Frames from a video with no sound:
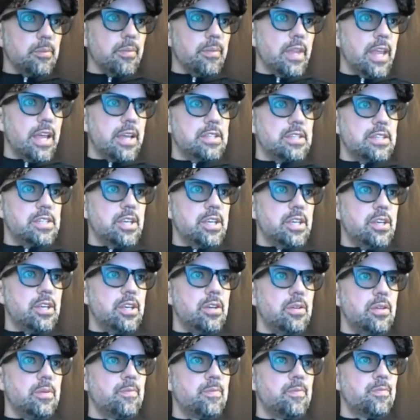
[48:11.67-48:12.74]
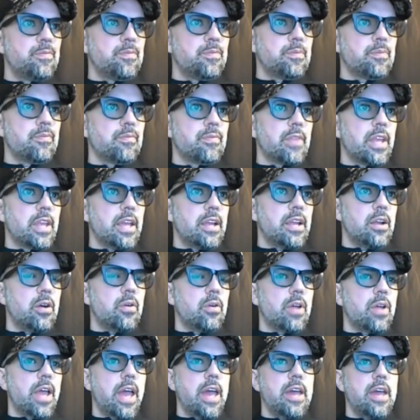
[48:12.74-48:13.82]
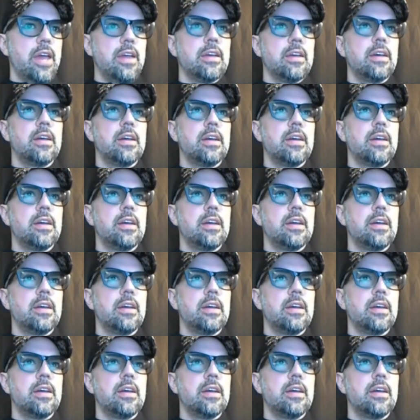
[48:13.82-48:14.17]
Hit continue, hit OK.